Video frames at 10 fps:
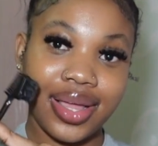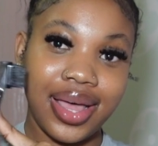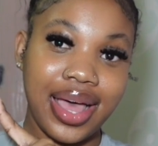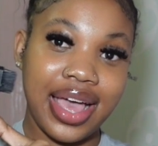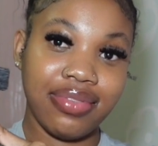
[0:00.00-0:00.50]

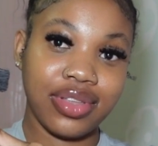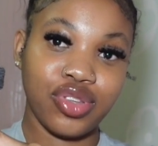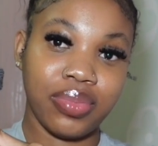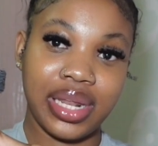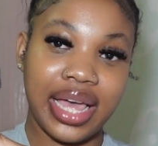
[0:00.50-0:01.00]
I had
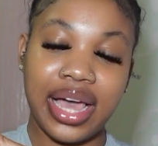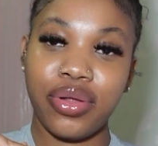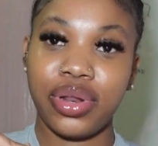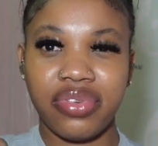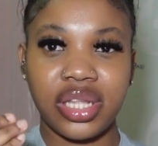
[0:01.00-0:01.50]
this with me. Like, I
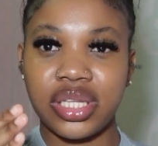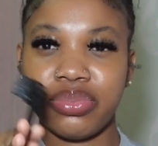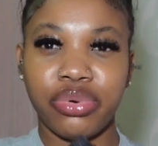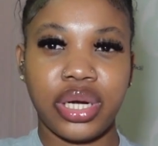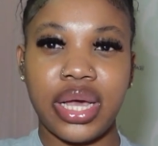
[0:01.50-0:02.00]
don't even need
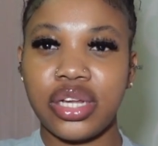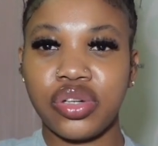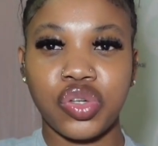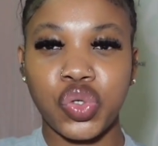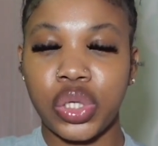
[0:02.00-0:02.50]
to bring the
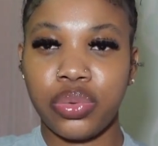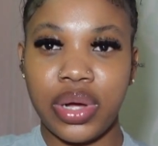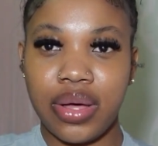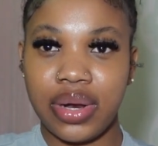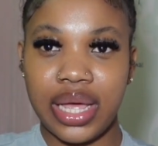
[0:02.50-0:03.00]
edge control
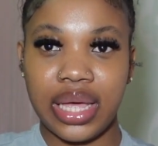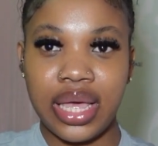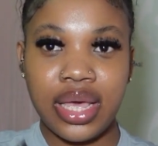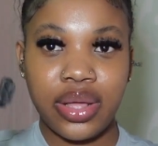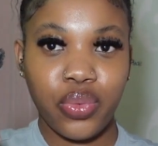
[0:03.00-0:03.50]
around. Like,
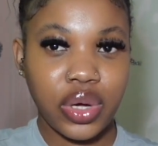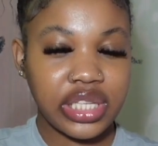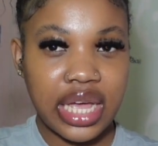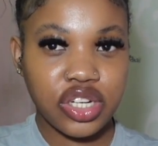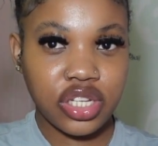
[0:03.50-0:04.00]

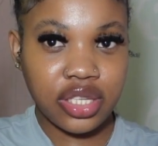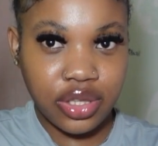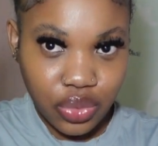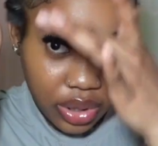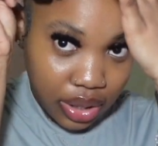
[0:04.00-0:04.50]
once I
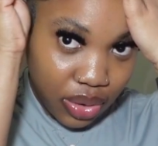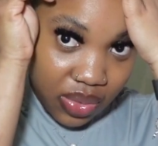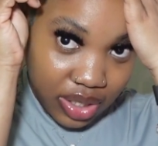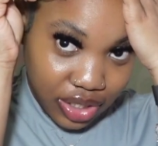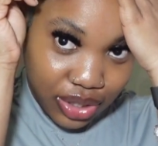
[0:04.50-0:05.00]
just do a little
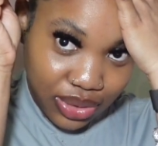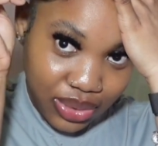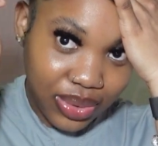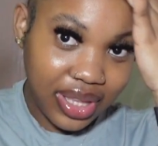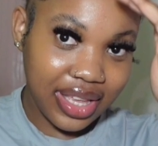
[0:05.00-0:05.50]

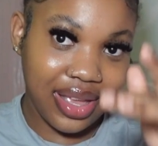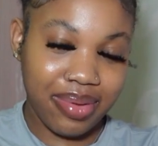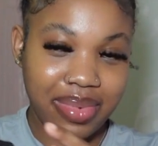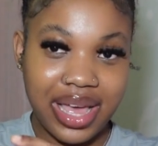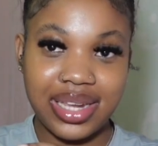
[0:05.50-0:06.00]
1-2,
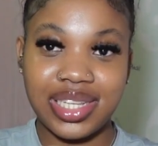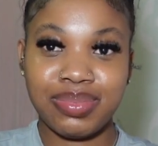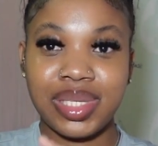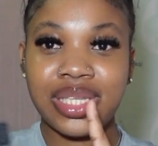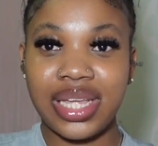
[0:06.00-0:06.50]
yeah, my edges
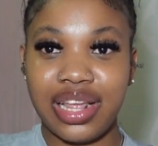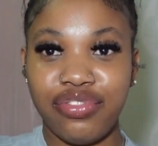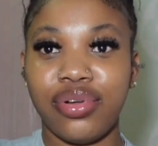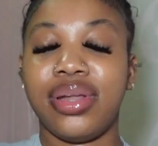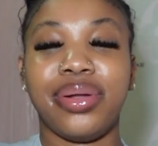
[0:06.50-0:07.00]
be
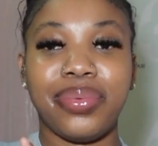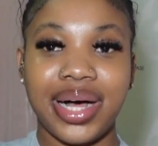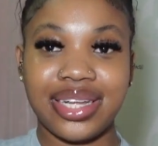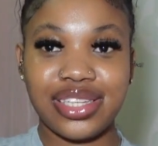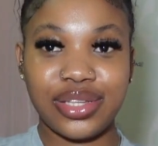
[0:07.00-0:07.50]
stained for a little
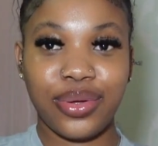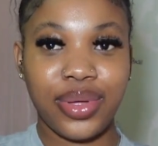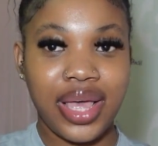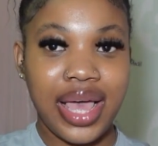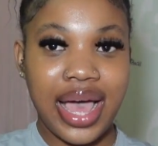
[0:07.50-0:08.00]
while.
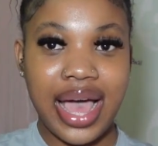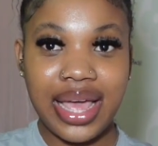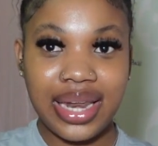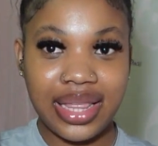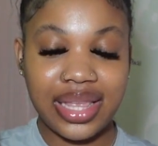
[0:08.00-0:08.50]
So
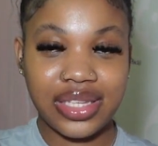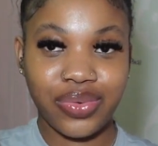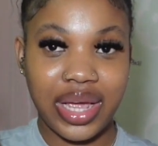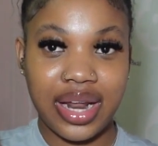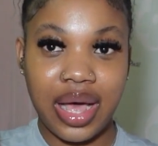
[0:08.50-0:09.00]
I need this
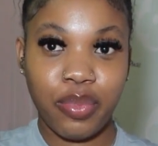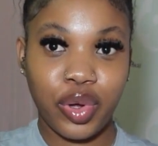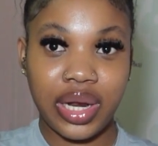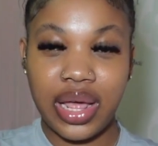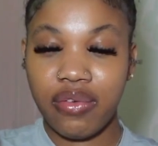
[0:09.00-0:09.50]
right now
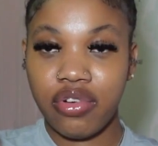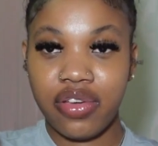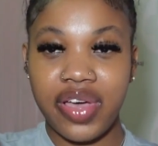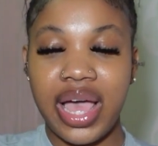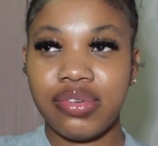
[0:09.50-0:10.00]
more than ever.
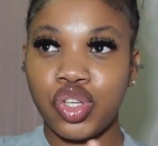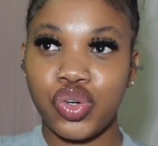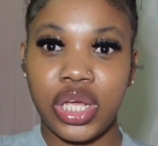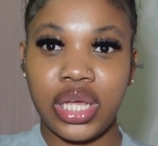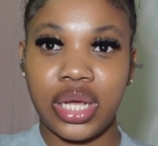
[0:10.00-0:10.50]
If I have
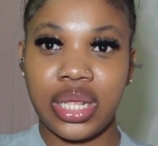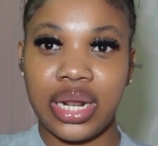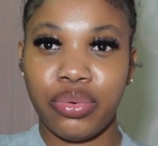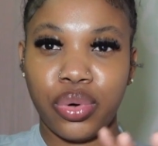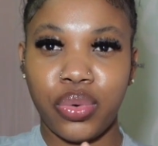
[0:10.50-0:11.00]
straight hair,
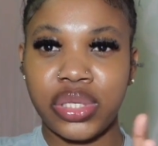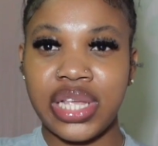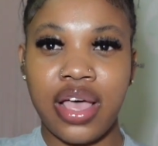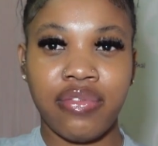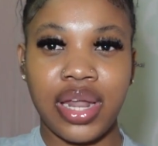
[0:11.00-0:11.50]
then I would always
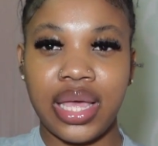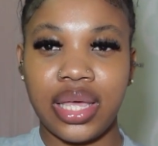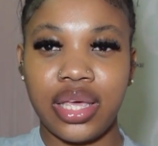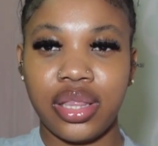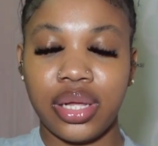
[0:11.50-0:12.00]
have like
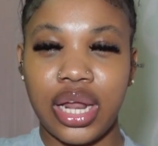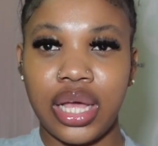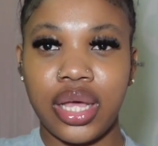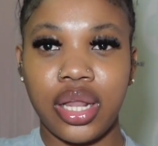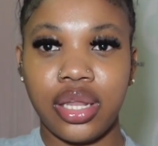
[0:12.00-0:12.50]
either
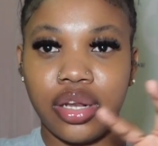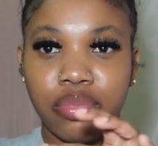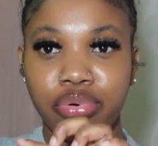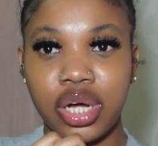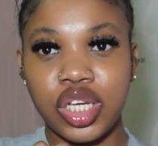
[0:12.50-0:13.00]
like a
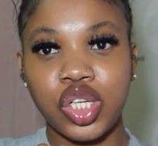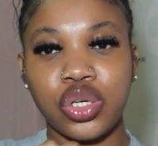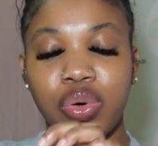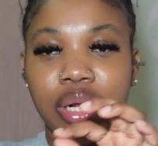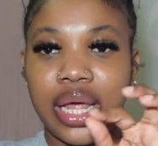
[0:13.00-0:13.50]
little brush
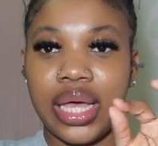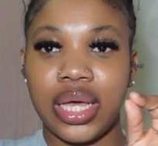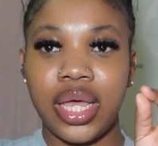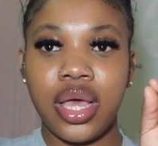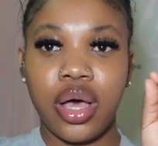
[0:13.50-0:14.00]
or
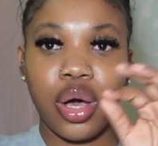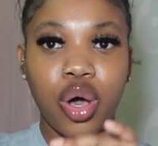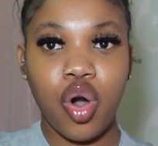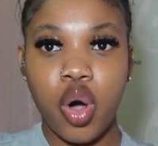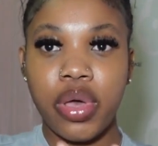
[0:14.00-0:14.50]
like a
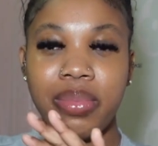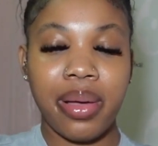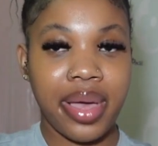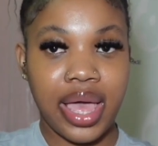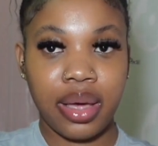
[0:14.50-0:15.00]
comb in
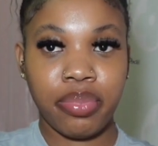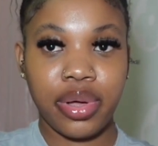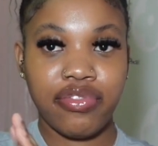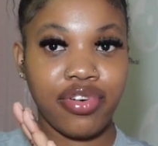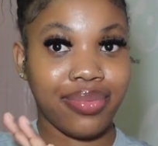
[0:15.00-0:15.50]
my bag.
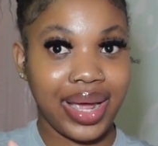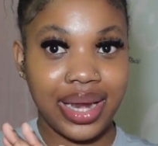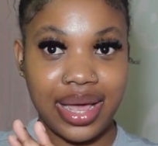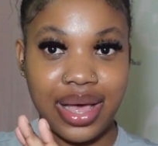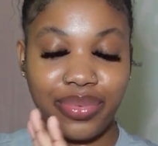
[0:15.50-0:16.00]
But for
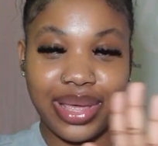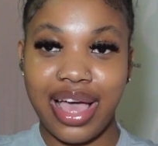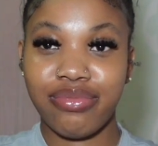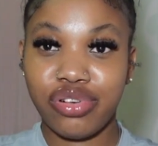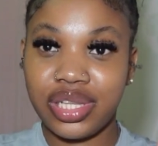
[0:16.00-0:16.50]
right now, we
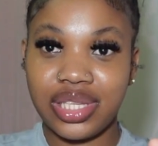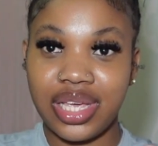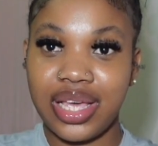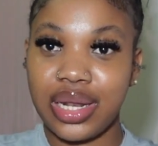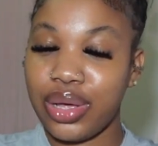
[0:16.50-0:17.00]
have braids
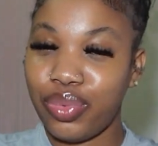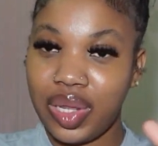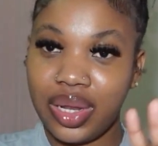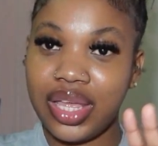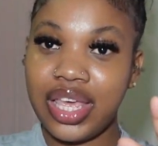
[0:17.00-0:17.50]
in and we
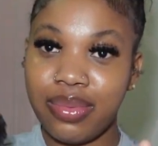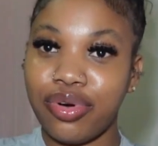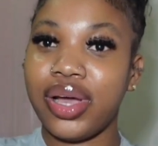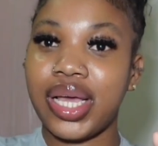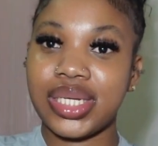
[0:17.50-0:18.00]
need to keep
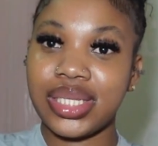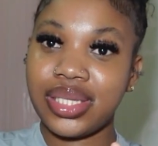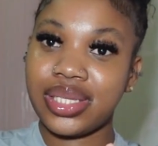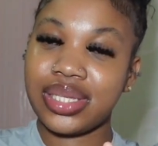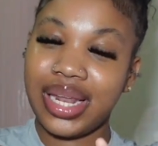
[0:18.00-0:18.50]
our
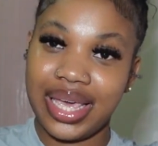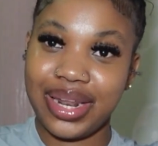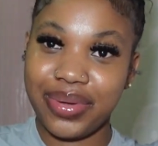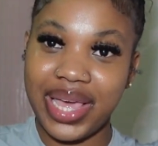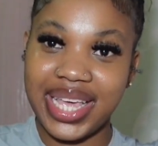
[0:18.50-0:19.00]
edges
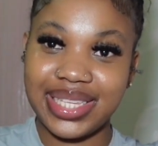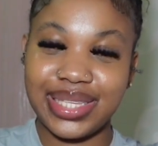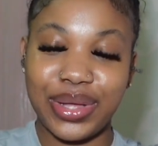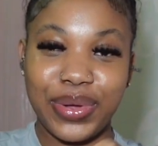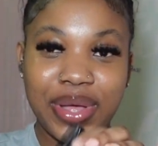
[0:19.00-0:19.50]
laid, okay?
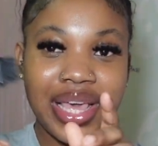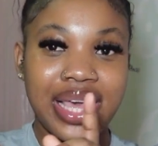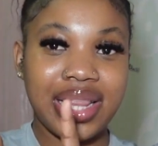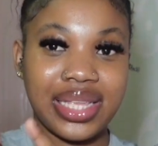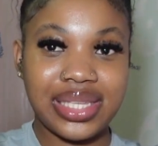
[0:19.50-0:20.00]
So
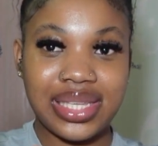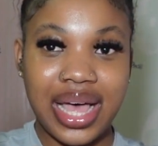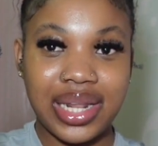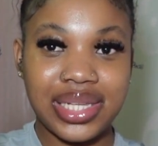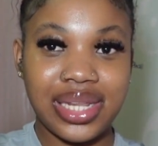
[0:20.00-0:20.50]
this is
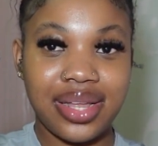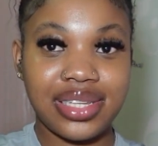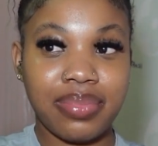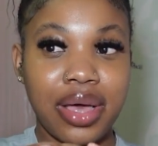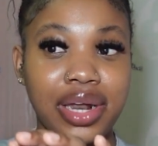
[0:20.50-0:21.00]
how this
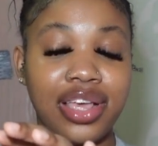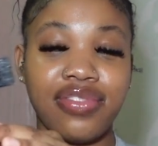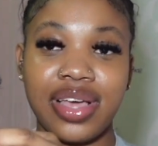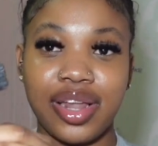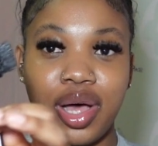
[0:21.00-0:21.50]
looks. I'm not going to
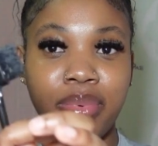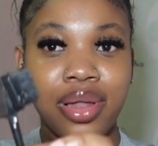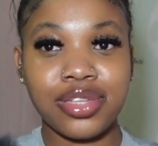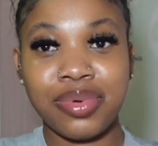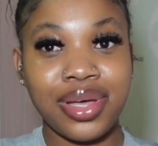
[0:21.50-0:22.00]
give y'all an up
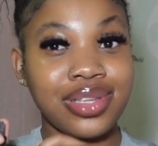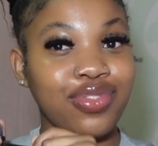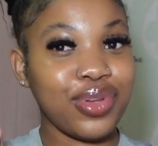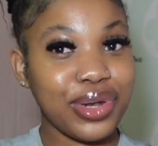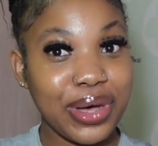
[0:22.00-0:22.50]
close because
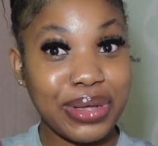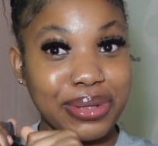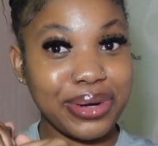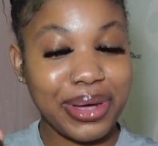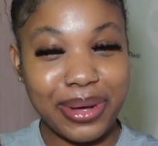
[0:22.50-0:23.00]
if you
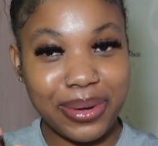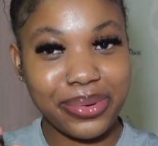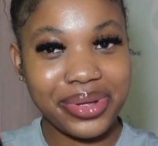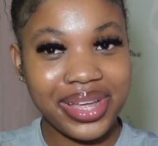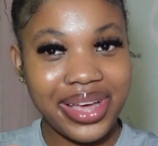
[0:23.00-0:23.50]

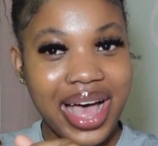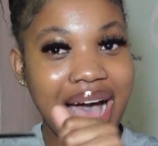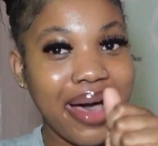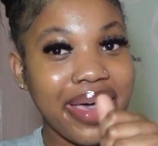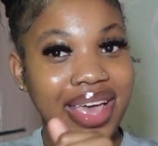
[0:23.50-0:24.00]
know
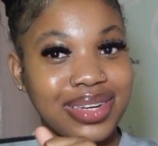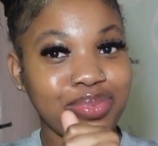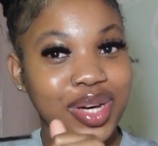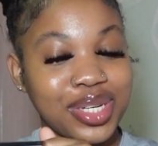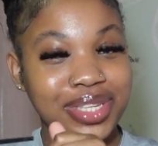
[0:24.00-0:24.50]
how edge
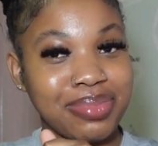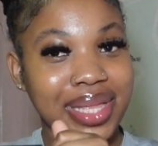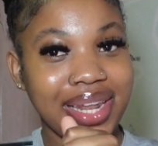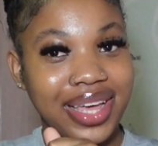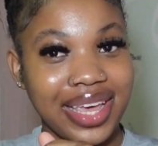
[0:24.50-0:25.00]
brushes
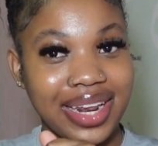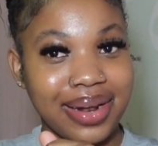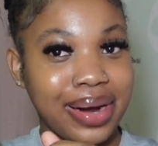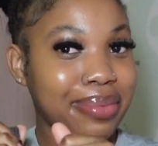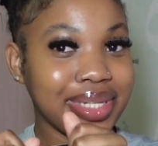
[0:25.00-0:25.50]
be looking. And
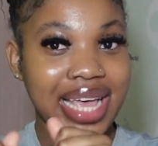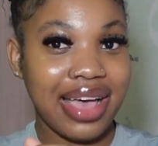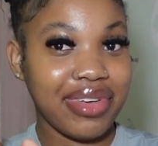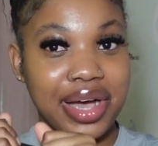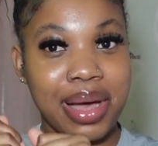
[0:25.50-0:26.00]
I'm not about to
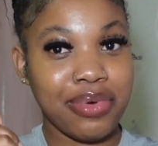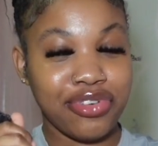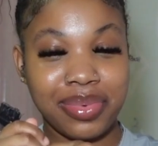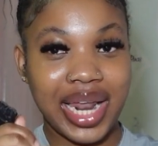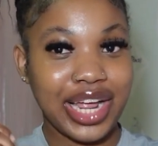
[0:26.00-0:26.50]
have y'all coming
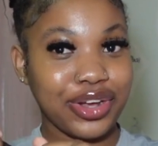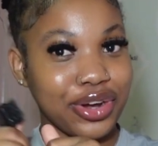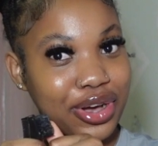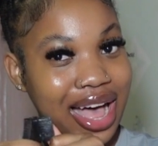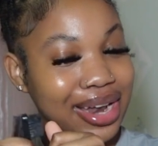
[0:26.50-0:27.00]
for me like,
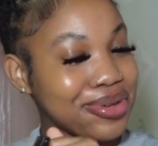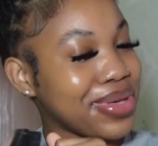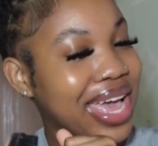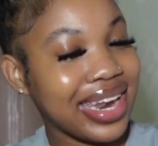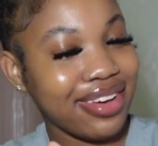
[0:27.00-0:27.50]
girl, how long
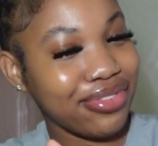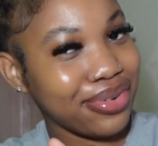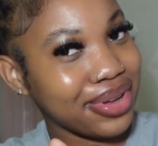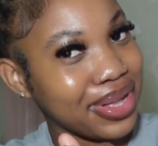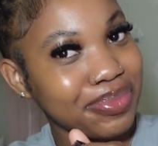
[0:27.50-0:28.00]
you had that for?